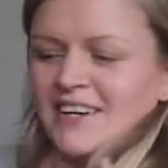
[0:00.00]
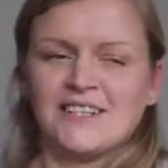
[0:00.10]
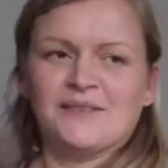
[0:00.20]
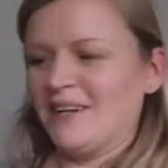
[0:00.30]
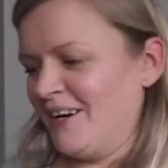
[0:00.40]

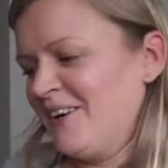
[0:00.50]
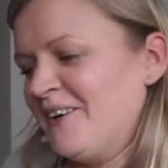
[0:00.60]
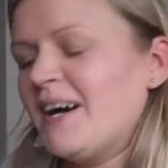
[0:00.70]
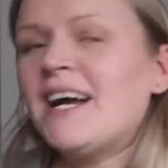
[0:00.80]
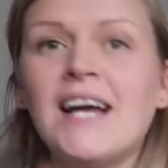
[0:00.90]
I don't
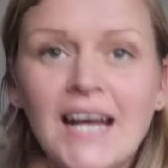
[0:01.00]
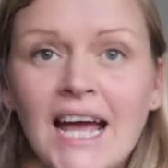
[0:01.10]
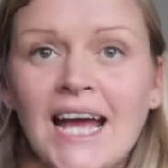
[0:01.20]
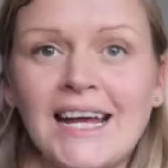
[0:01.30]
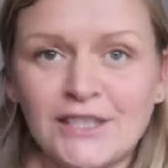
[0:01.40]
know.
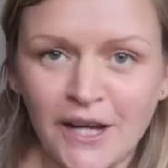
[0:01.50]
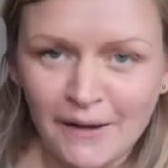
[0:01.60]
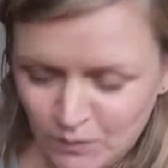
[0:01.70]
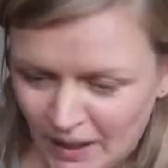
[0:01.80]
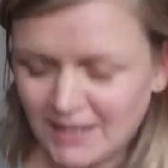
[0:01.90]
It's
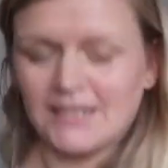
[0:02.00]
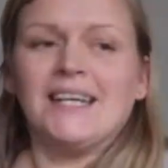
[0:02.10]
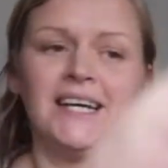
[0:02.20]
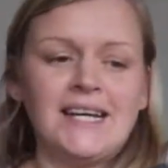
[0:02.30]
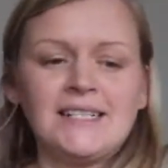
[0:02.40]
going well.
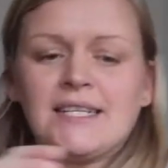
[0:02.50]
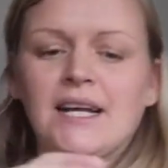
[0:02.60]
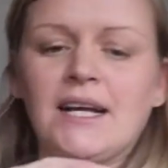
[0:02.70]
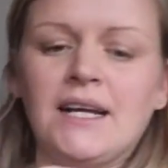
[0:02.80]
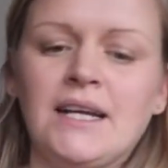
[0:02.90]
It is
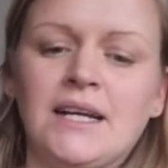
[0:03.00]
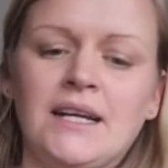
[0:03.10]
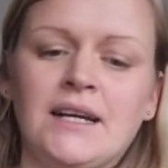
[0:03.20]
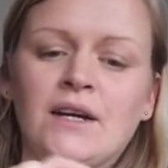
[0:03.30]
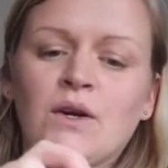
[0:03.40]

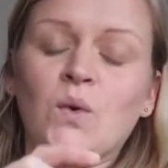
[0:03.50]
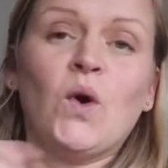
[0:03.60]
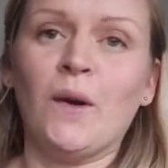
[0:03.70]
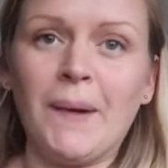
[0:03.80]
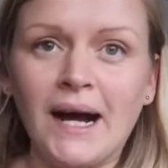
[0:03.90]

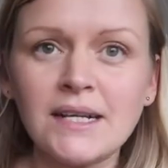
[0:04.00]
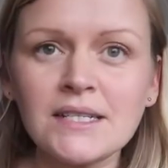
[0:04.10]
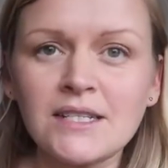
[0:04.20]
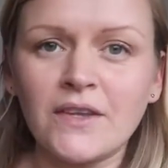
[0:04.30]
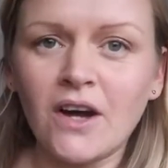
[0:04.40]
4:15,
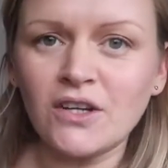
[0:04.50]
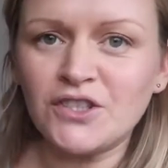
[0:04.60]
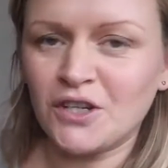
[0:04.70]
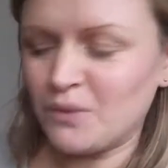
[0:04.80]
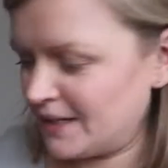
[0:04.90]
so they are
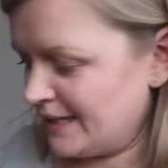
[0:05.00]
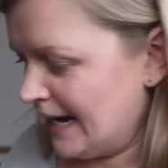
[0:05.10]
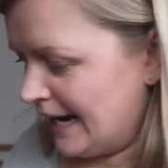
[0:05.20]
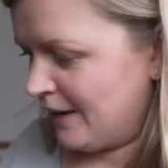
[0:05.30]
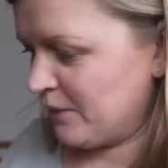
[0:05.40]
due
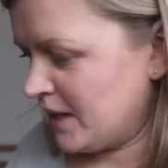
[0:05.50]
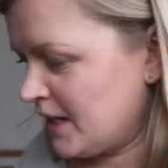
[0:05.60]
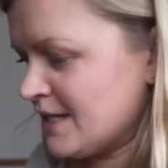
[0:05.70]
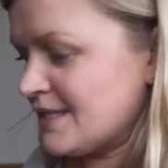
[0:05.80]
now.